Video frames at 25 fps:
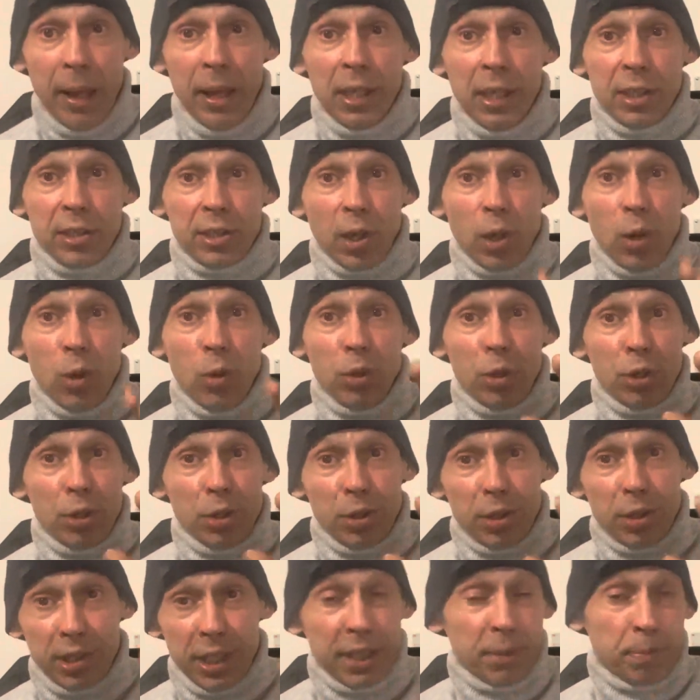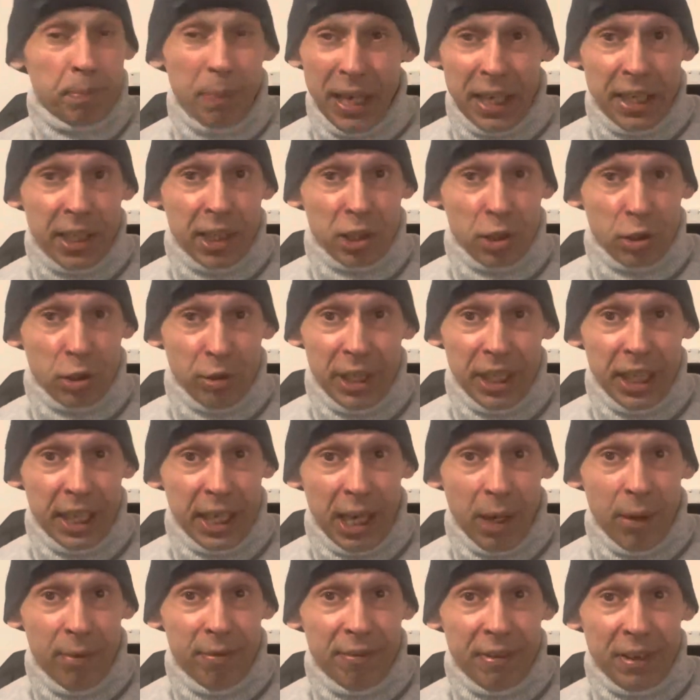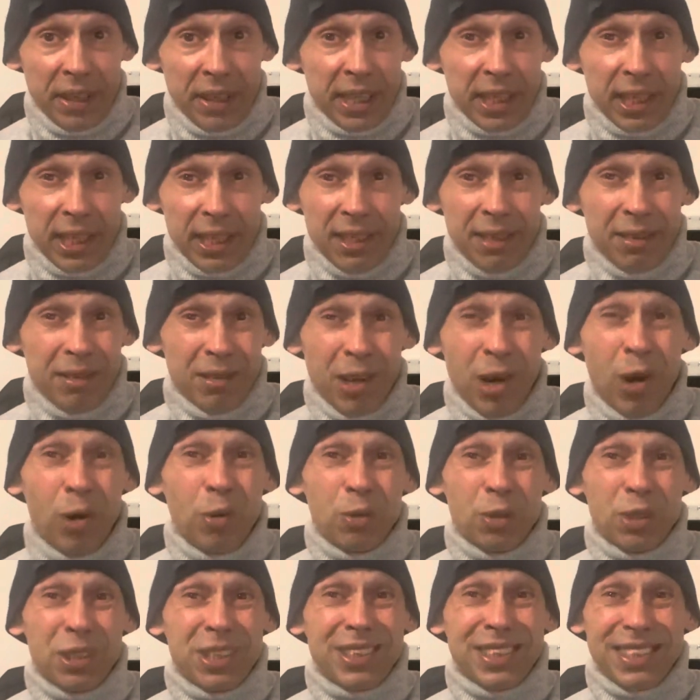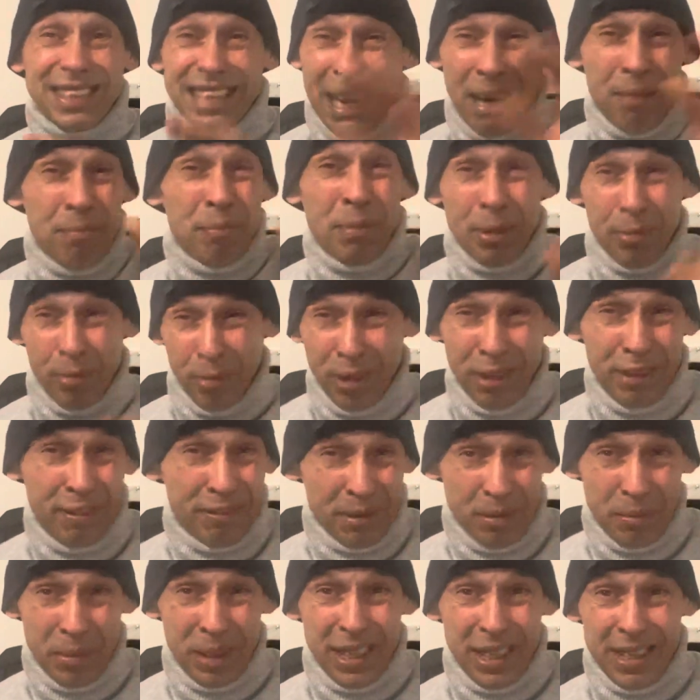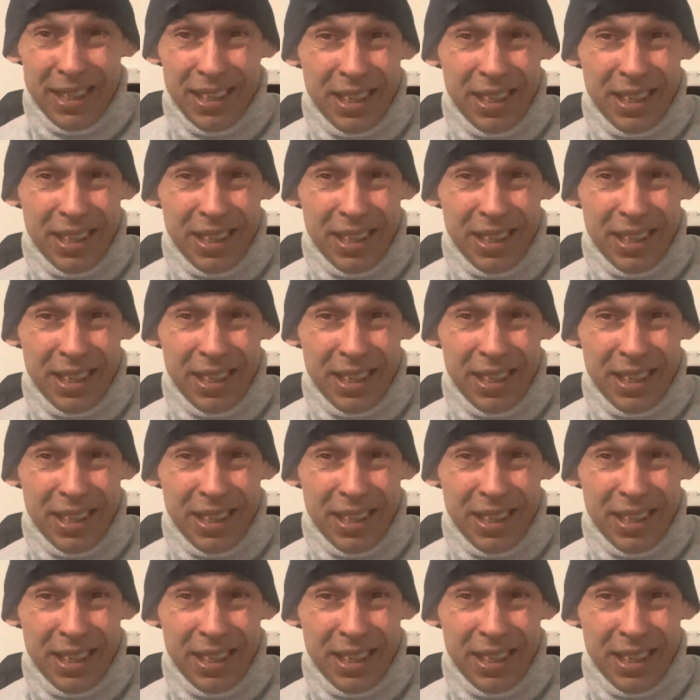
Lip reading: So this Baker Street now, I'm thinking, holds that memory for me.